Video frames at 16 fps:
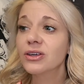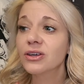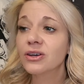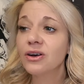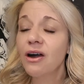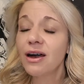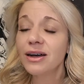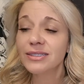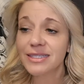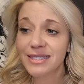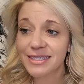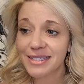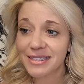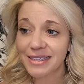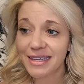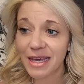
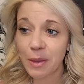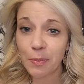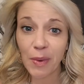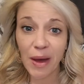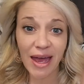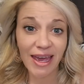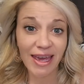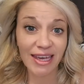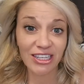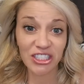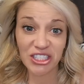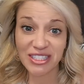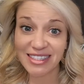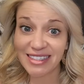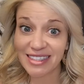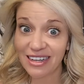constantly buying
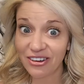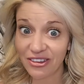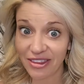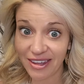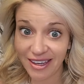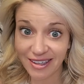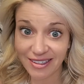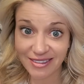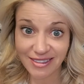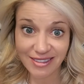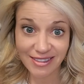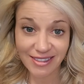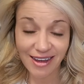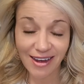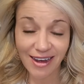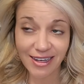just little things.
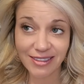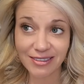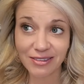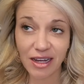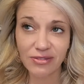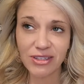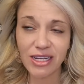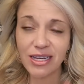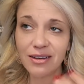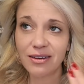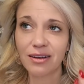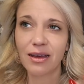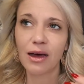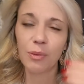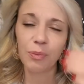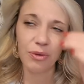I've dated a
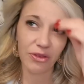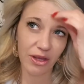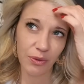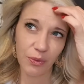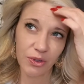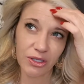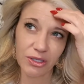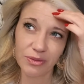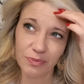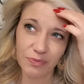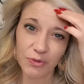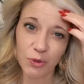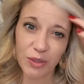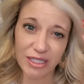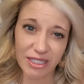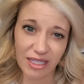couple that were
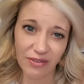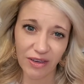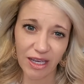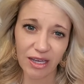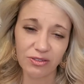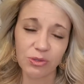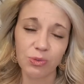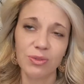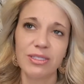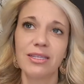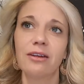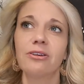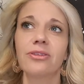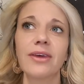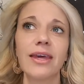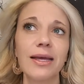receiving gifts was their
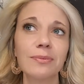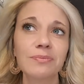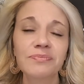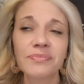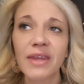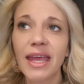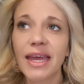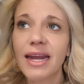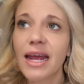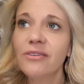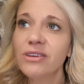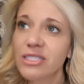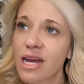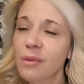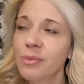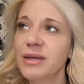thing. And every
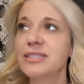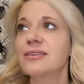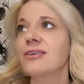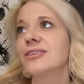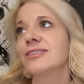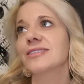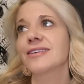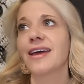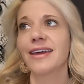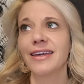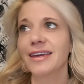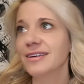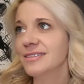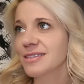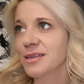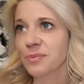time I saw this guy,
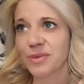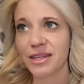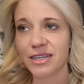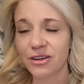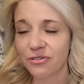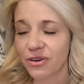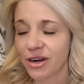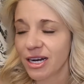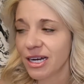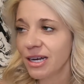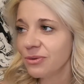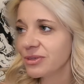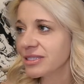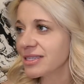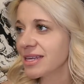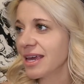had something different. And it
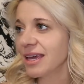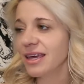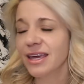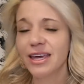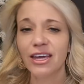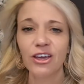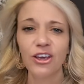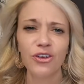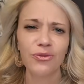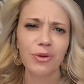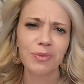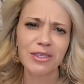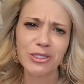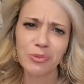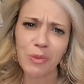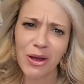was like from the
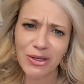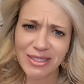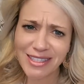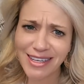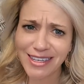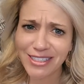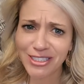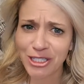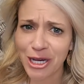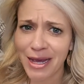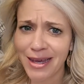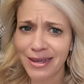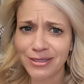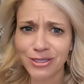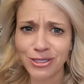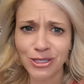smallest
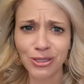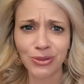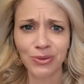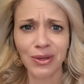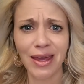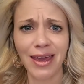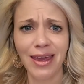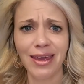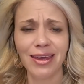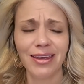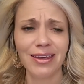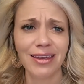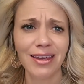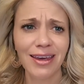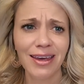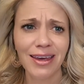keychain to
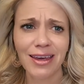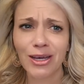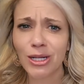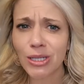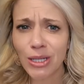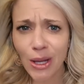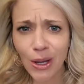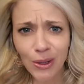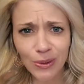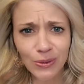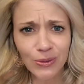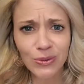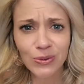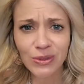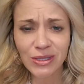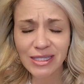like
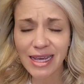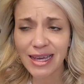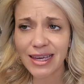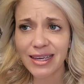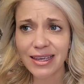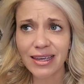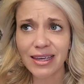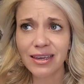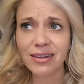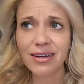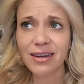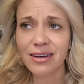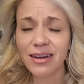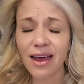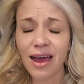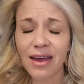clothes, I
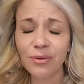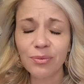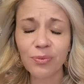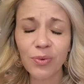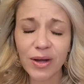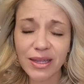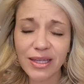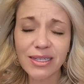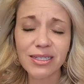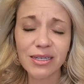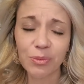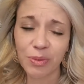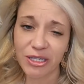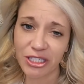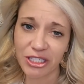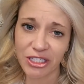really did
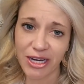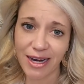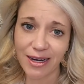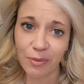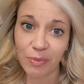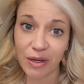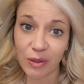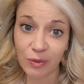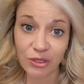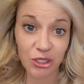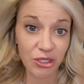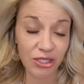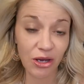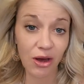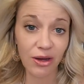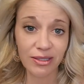appreciate it, but it was
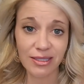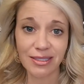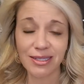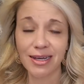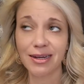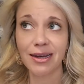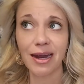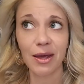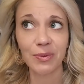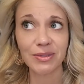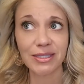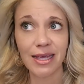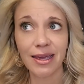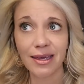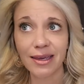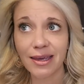just constant. And I was
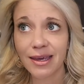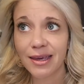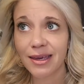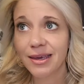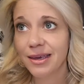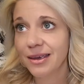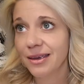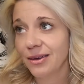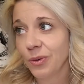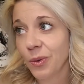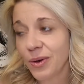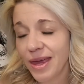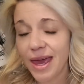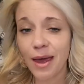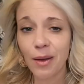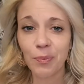like,
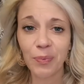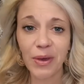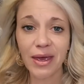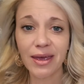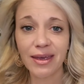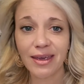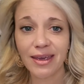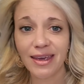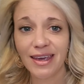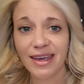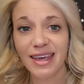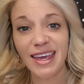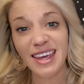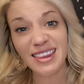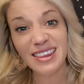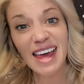okay, but
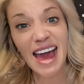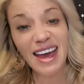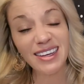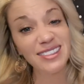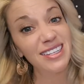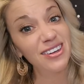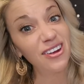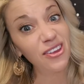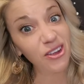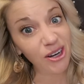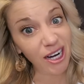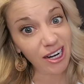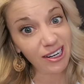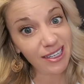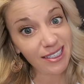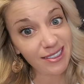he lacked in other
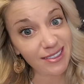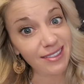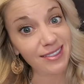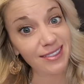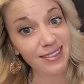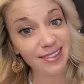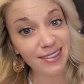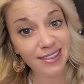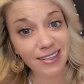areas,